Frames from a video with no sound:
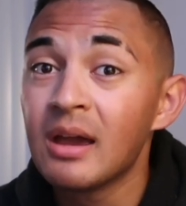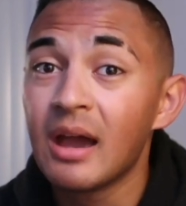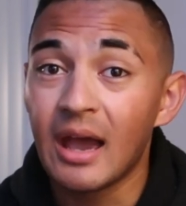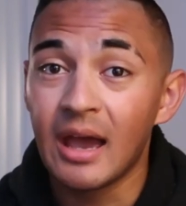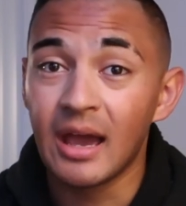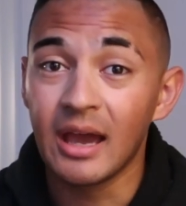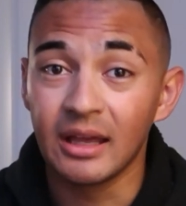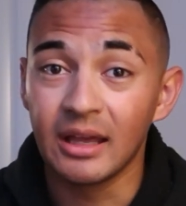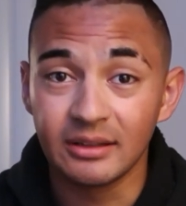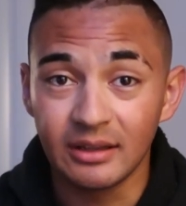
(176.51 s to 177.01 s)

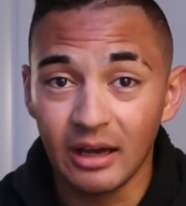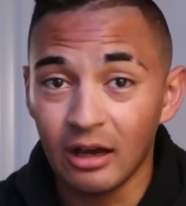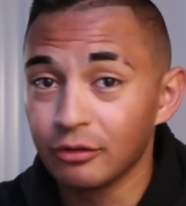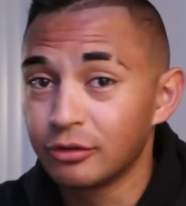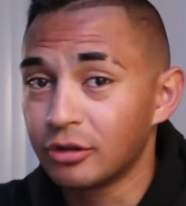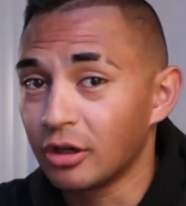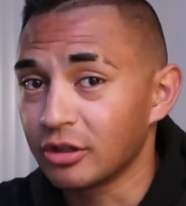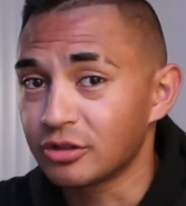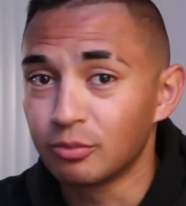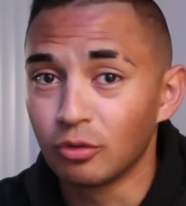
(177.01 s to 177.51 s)
And
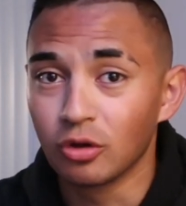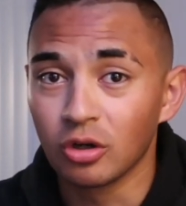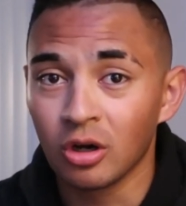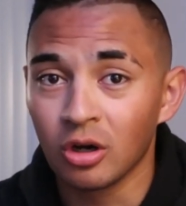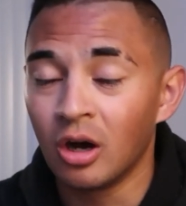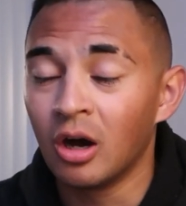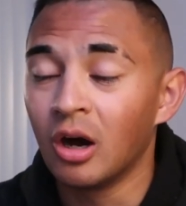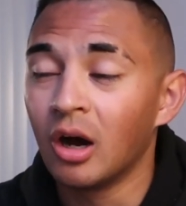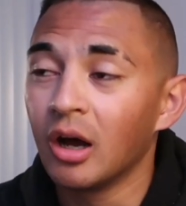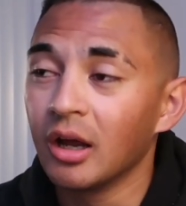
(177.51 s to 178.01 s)
I'll touch
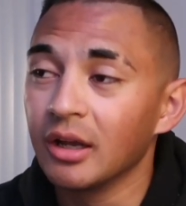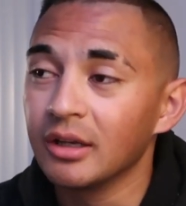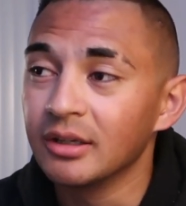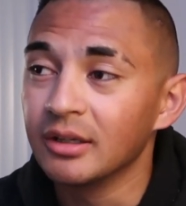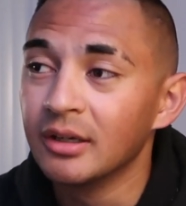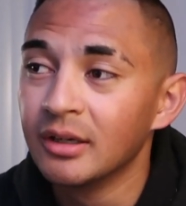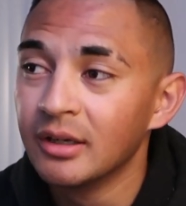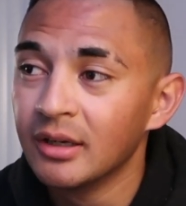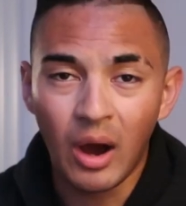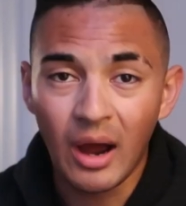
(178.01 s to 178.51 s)
more
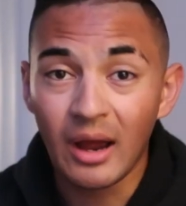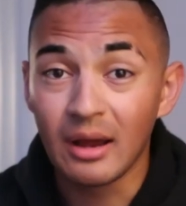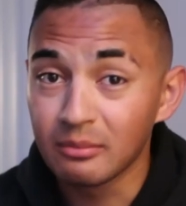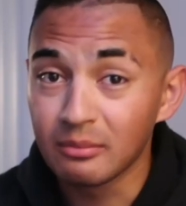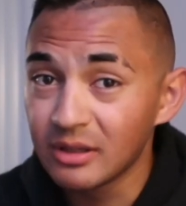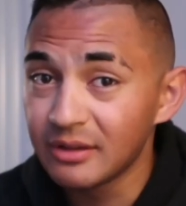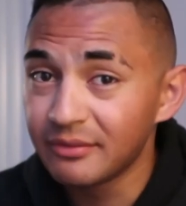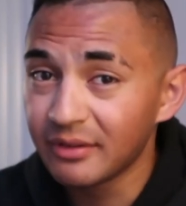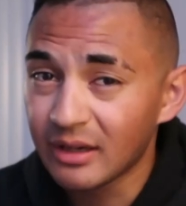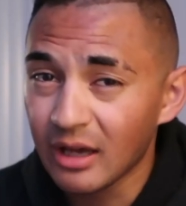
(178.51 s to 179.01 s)
on why
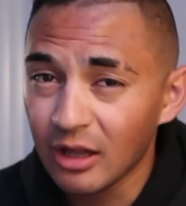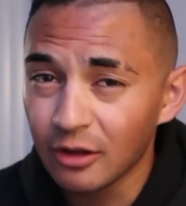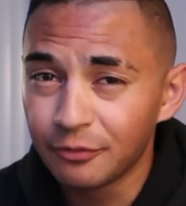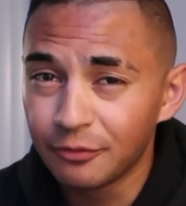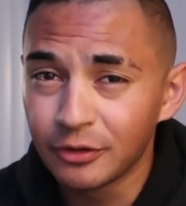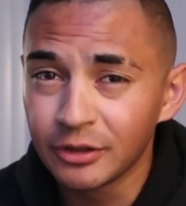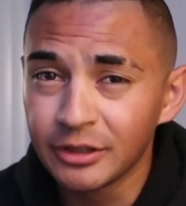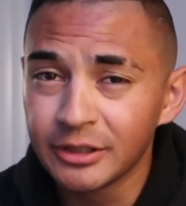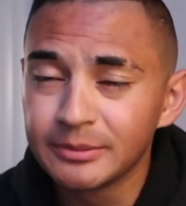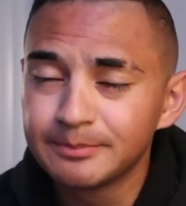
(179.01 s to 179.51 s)
I'm leaving
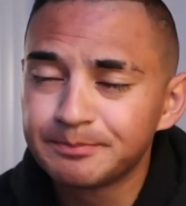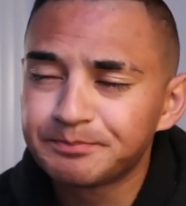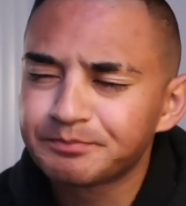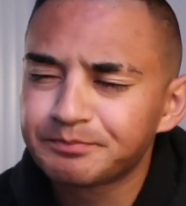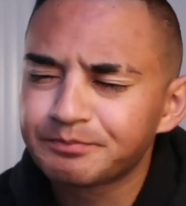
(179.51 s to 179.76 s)
California.